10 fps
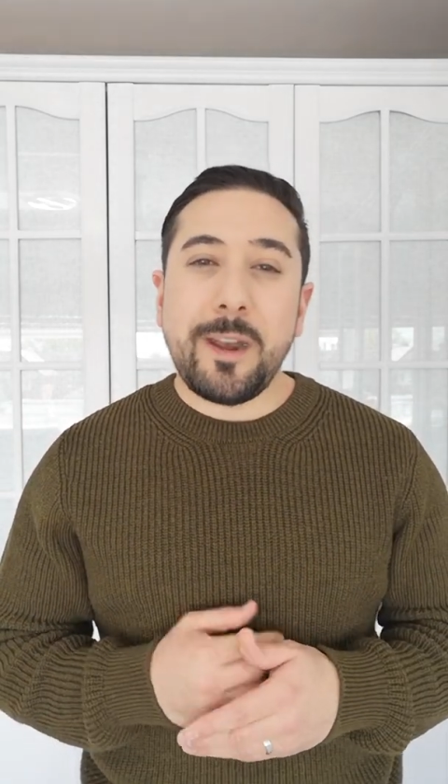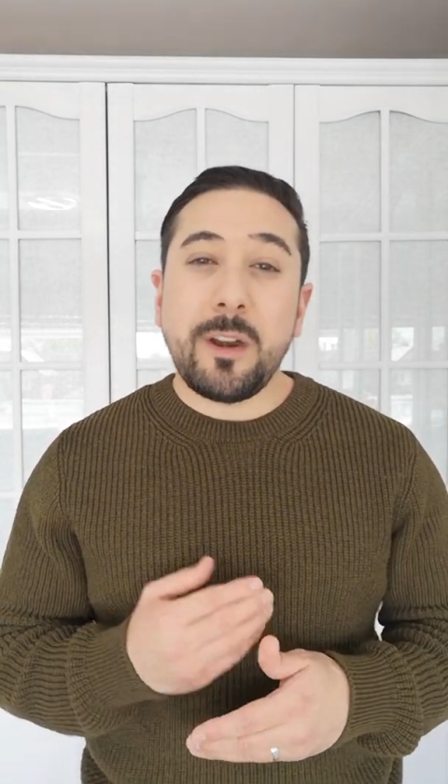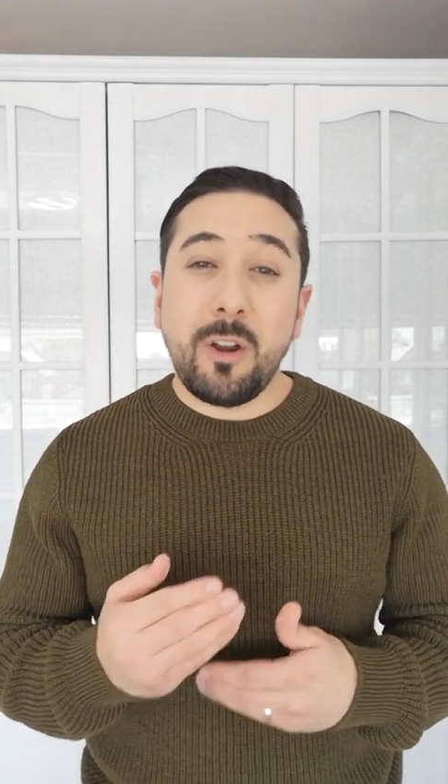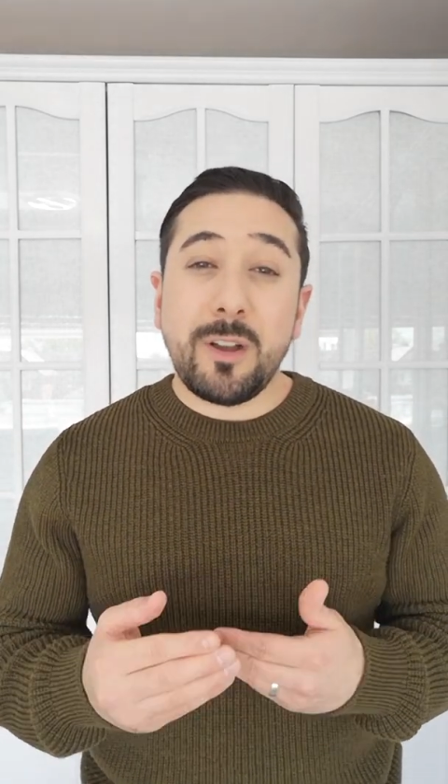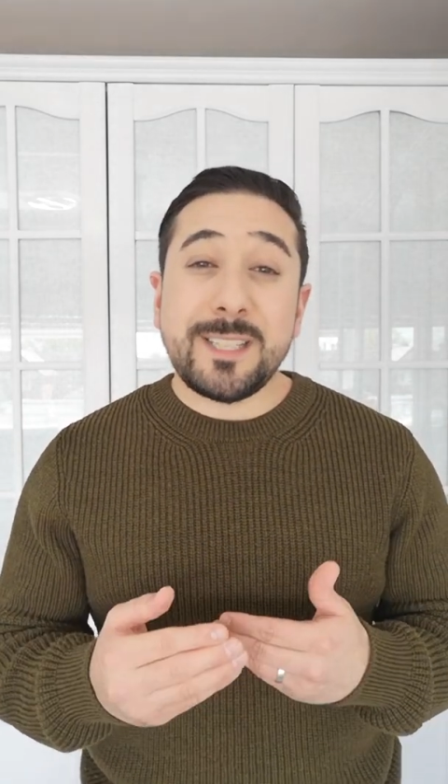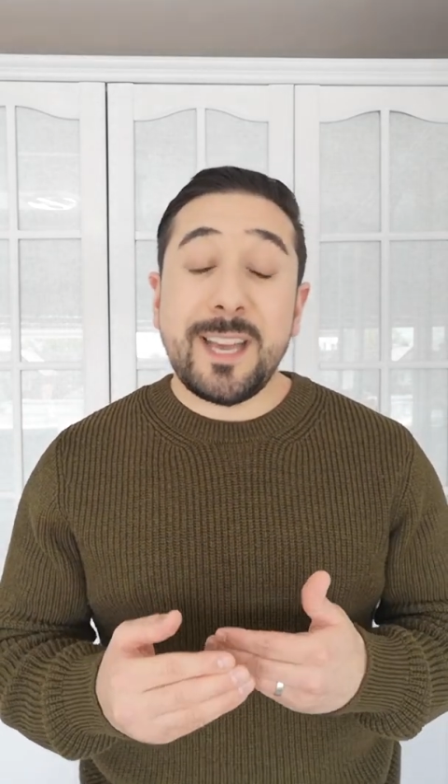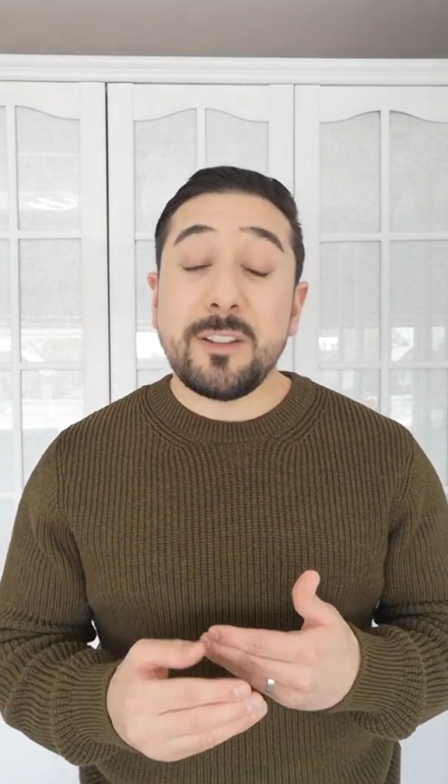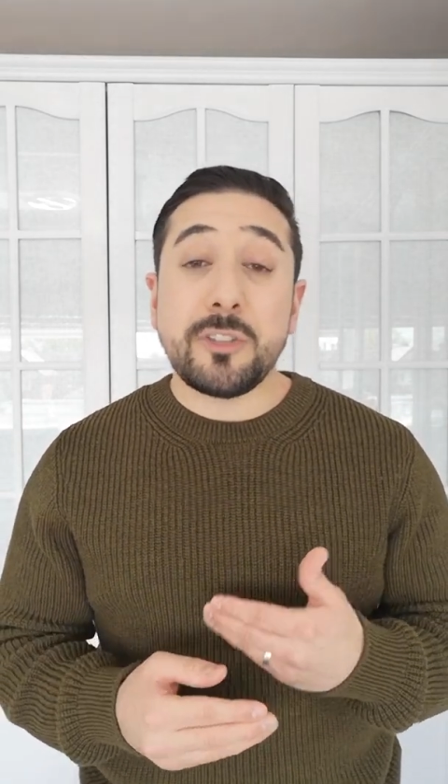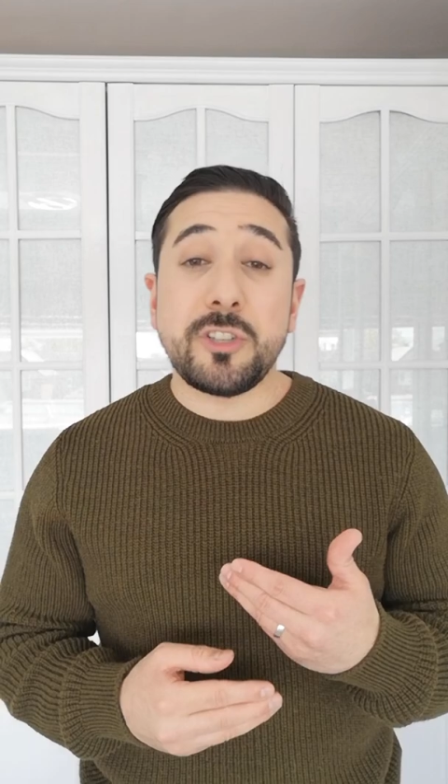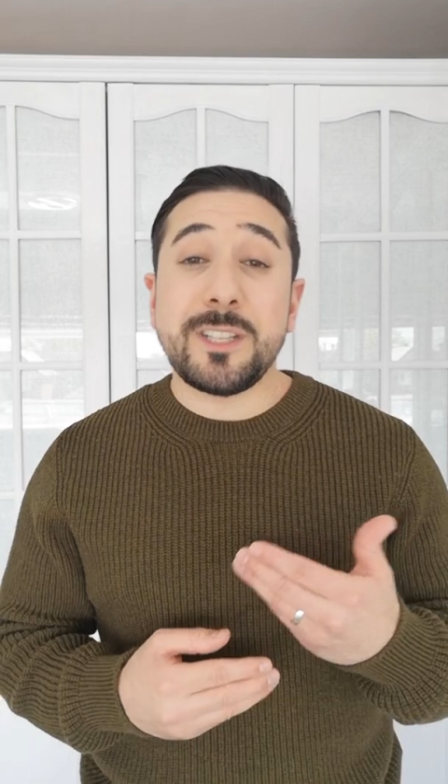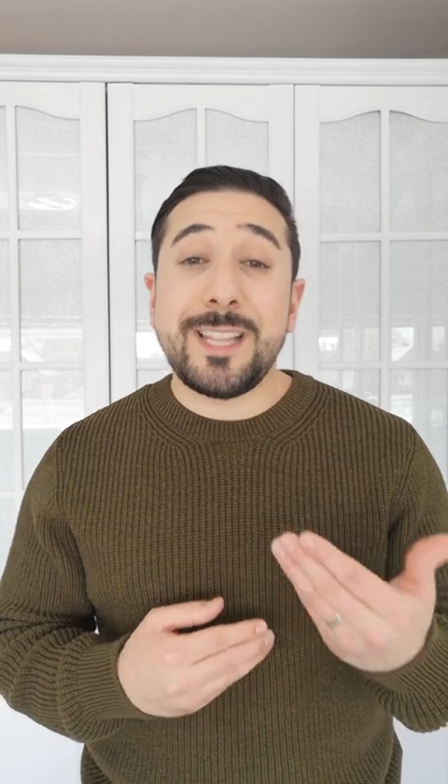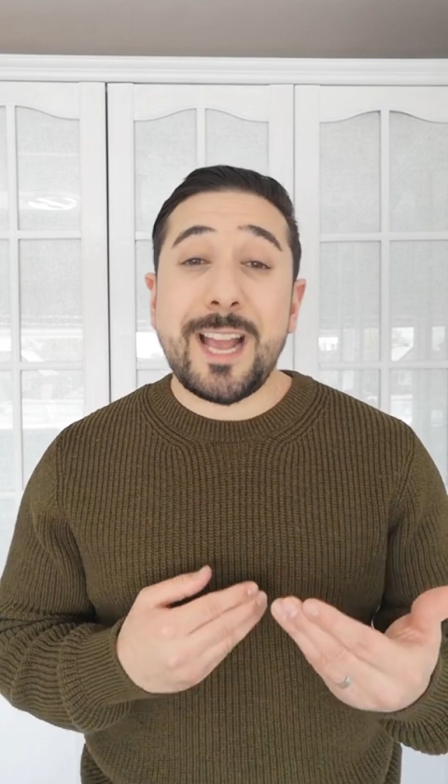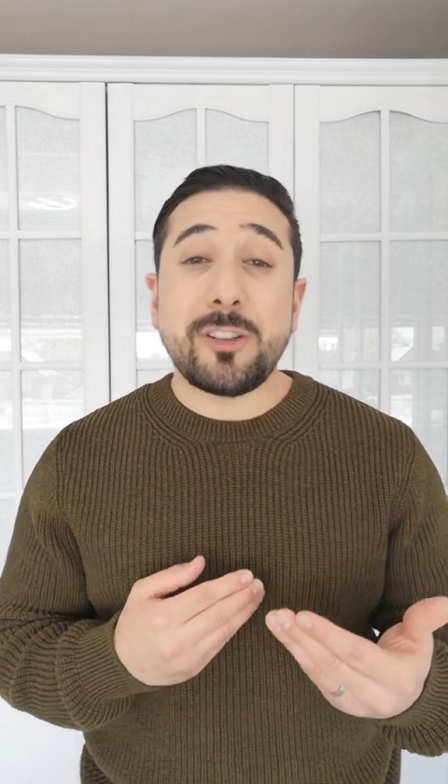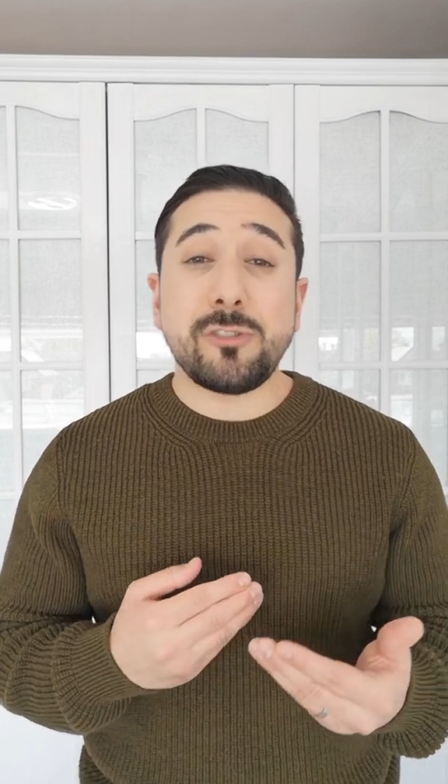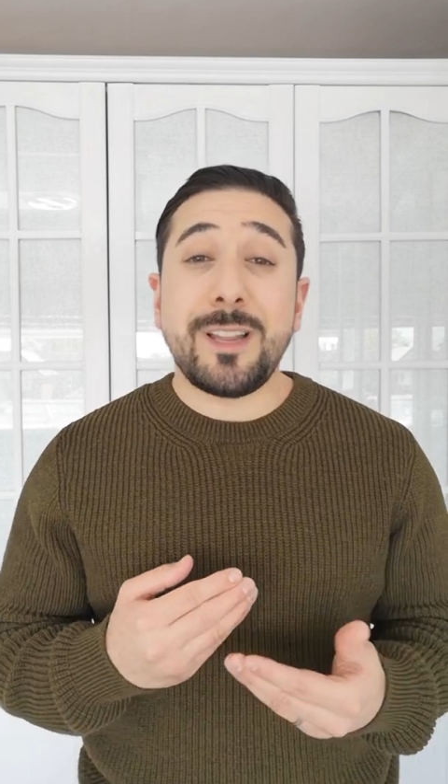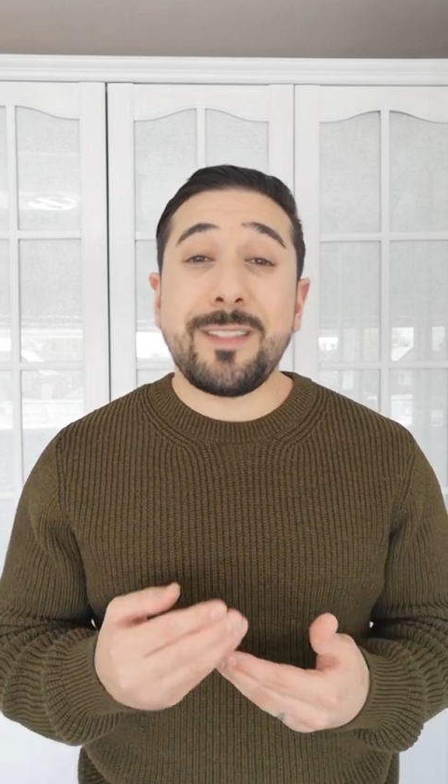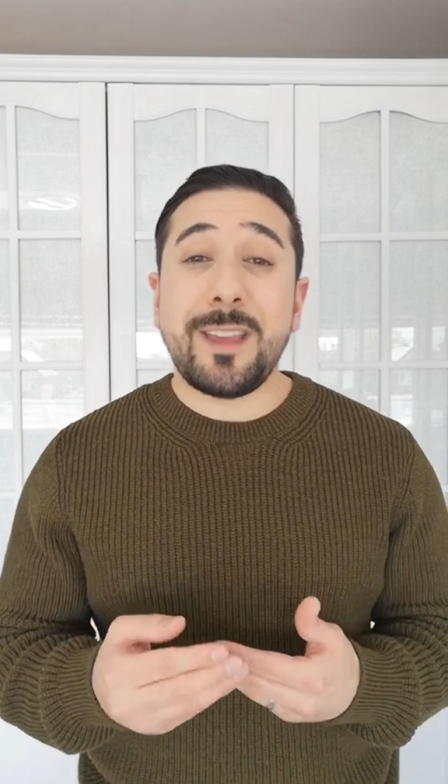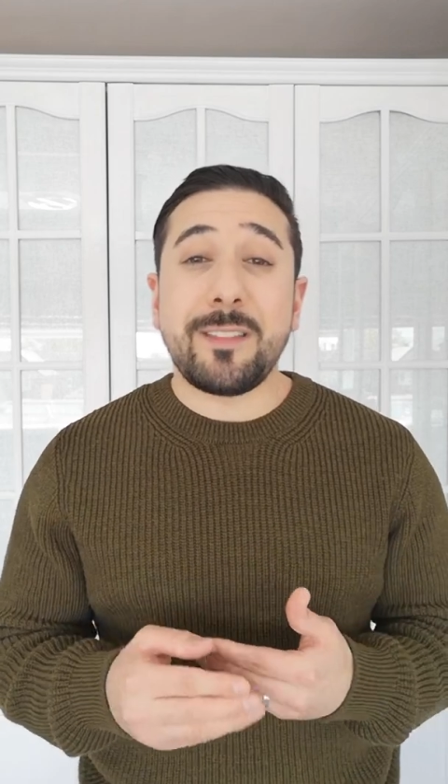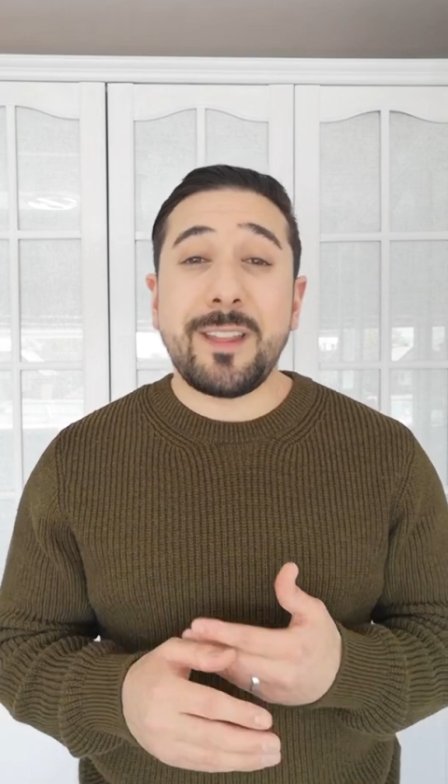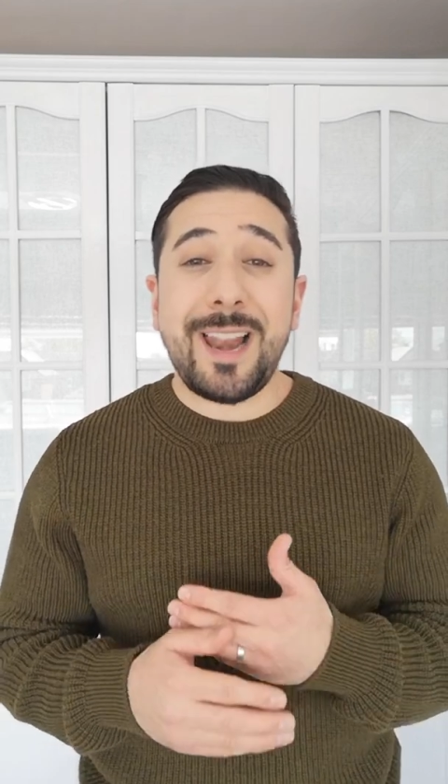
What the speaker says: and a lot of tenants just naturally think that